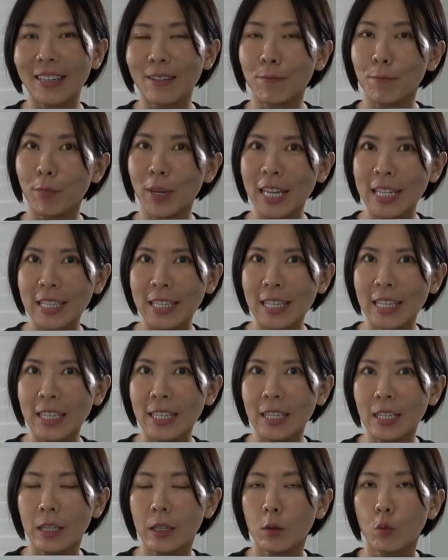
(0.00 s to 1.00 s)
in
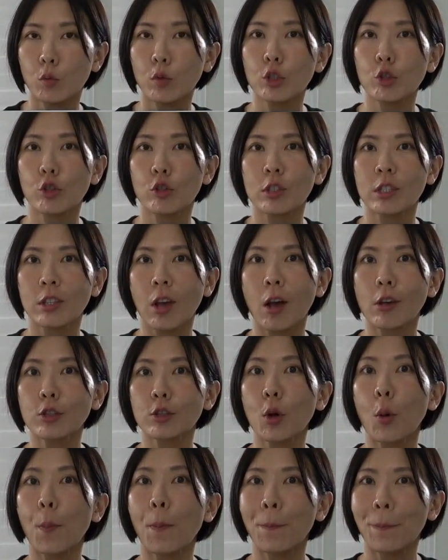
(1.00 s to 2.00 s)
Pinyin, which is
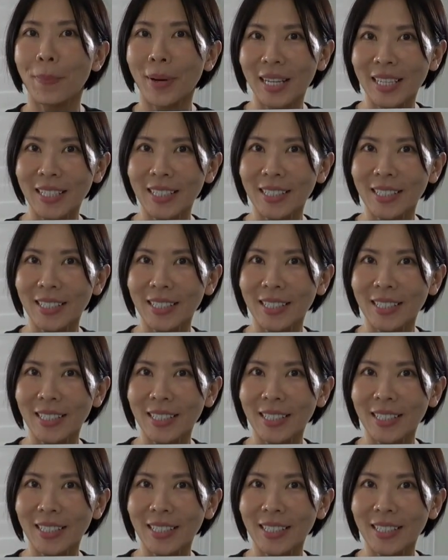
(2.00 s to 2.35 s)
also B.